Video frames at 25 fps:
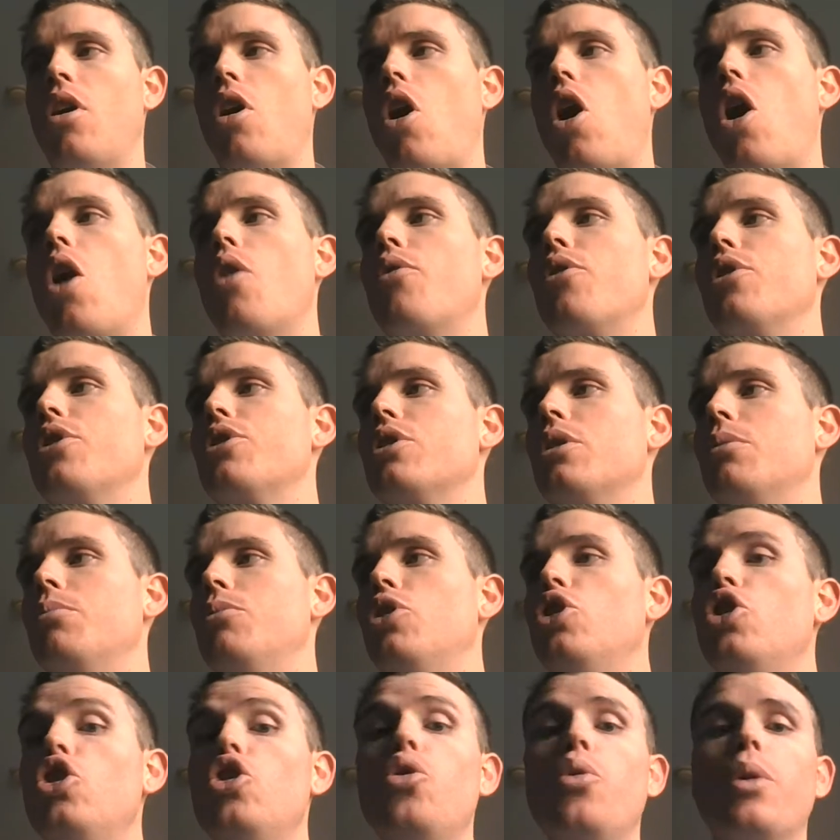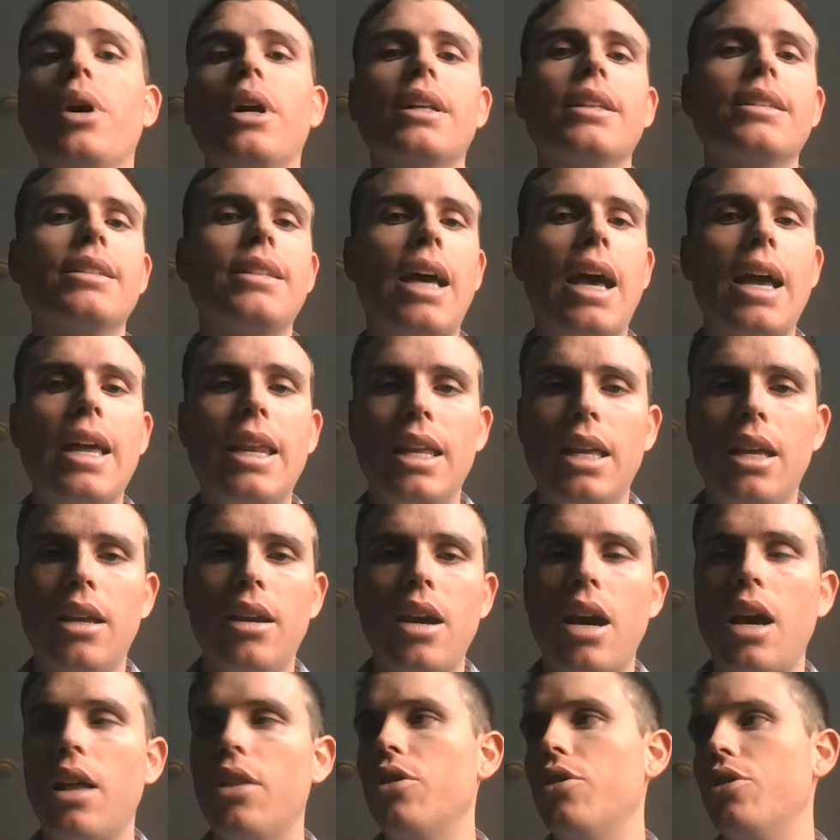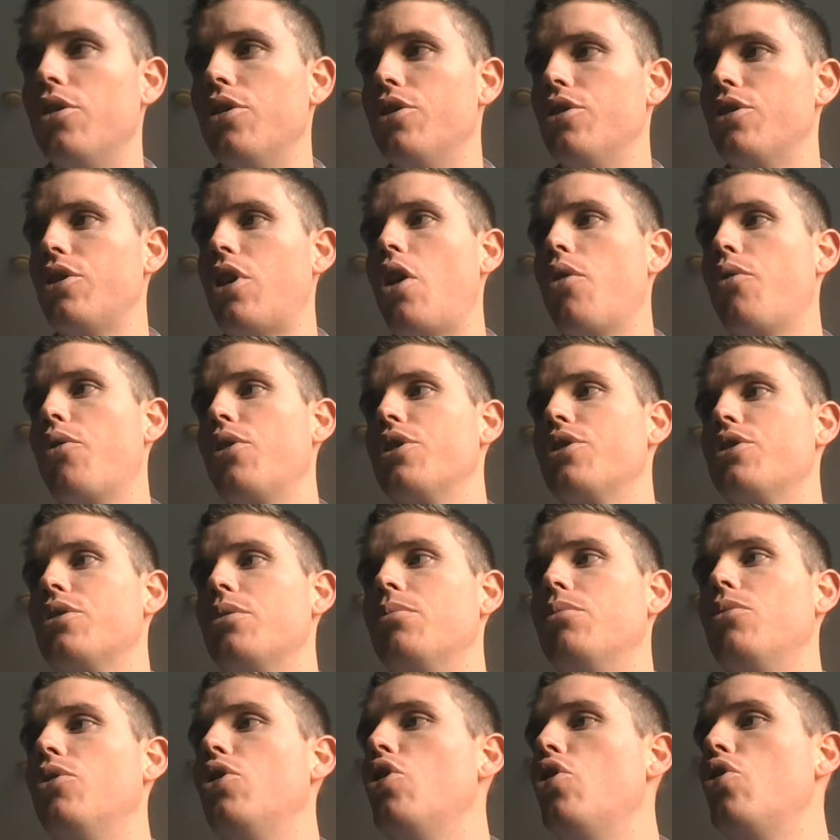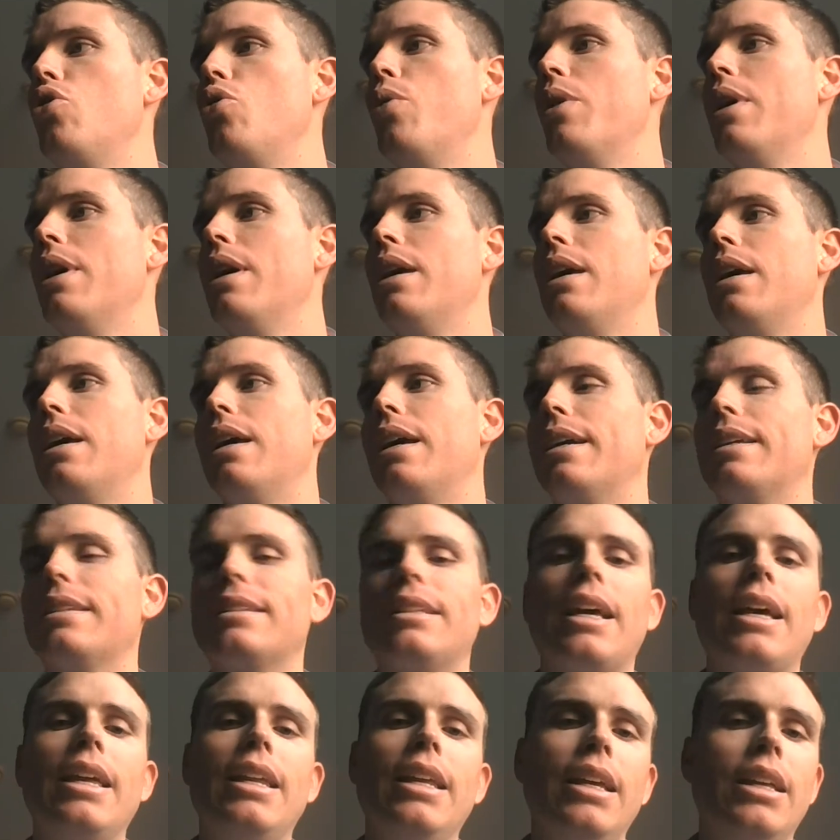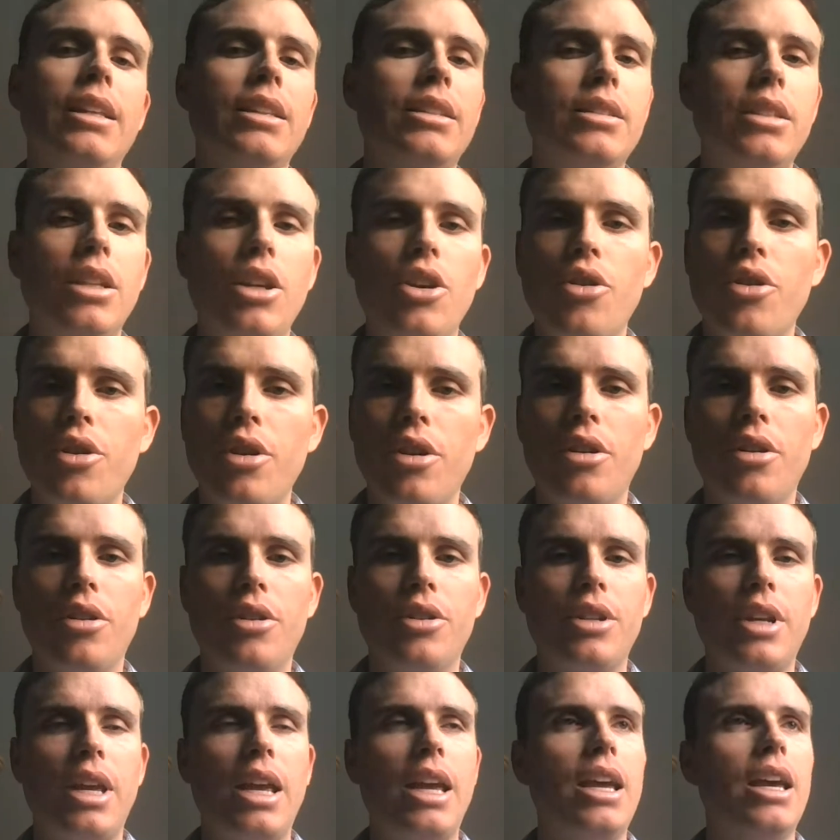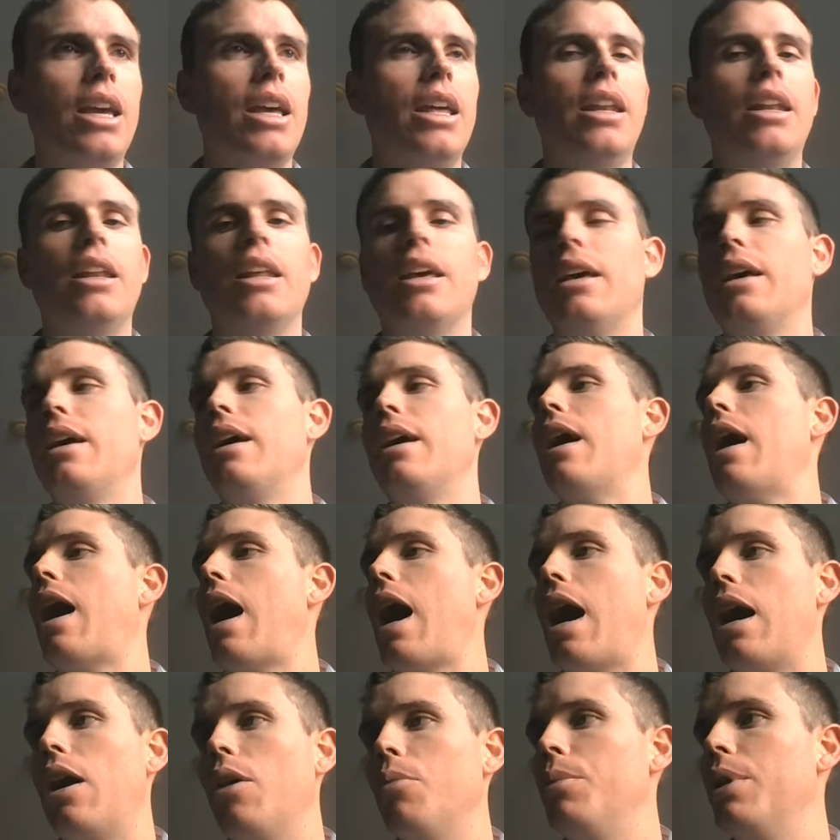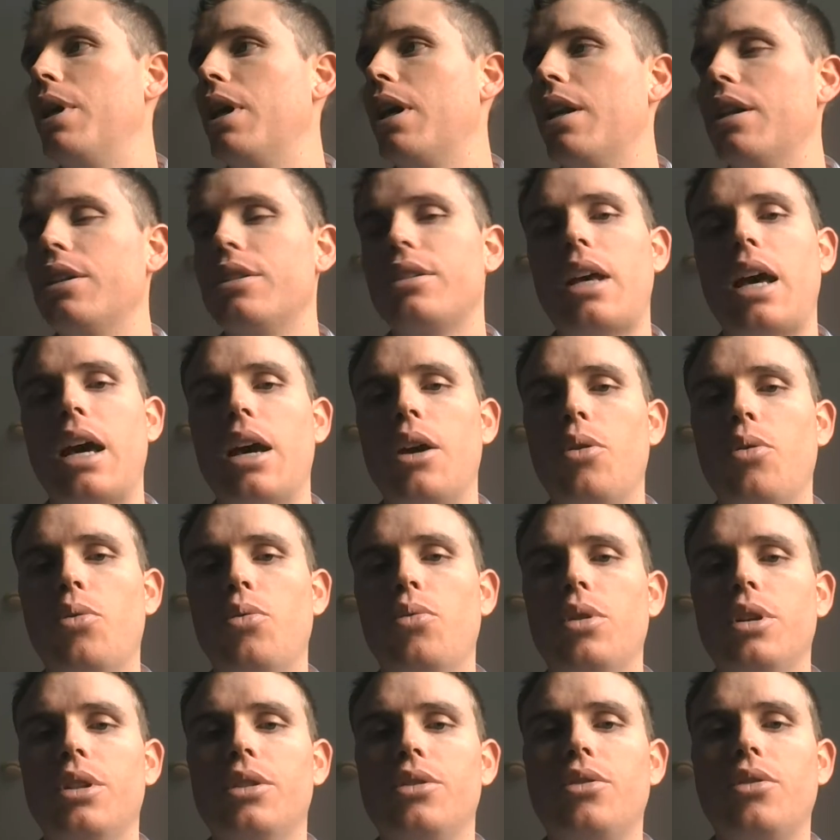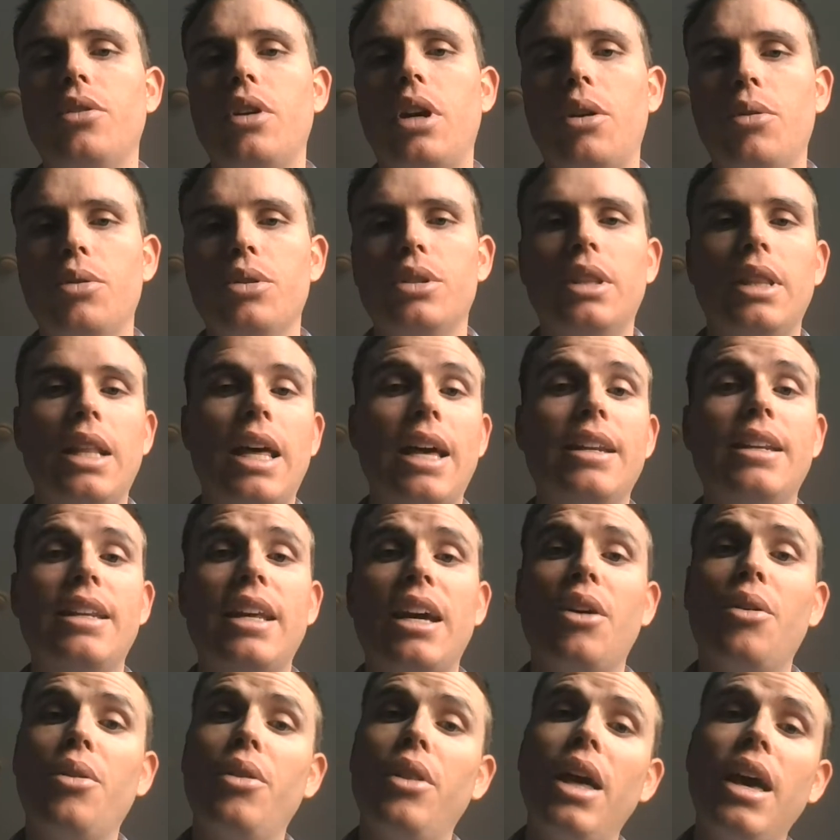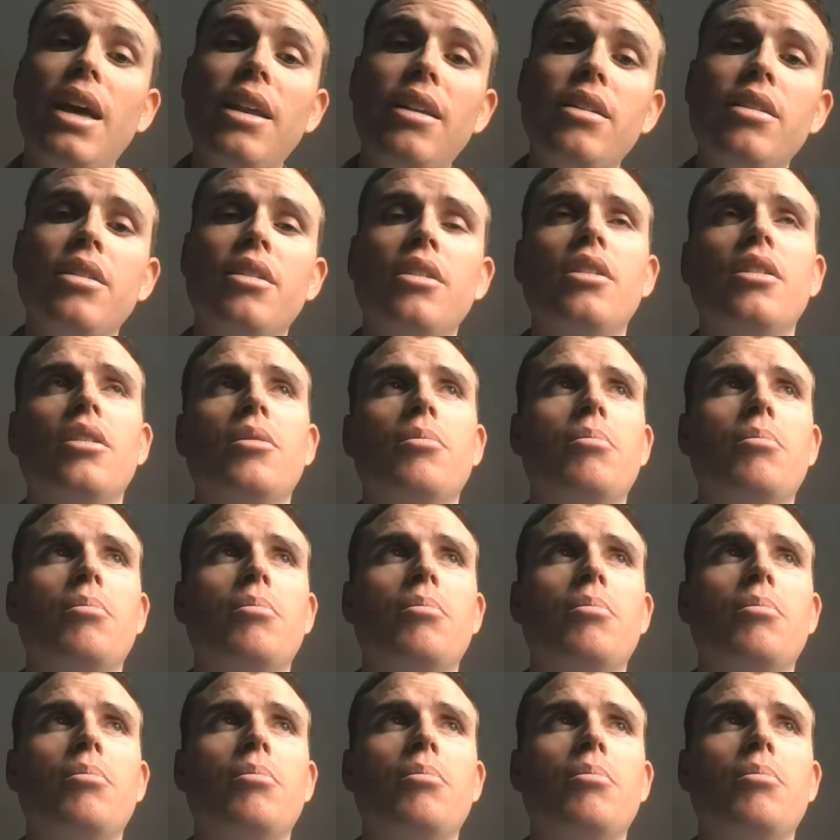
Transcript: Offer some new exciting colors, offer some new exciting interiors. And I'll be honest, I was let down then.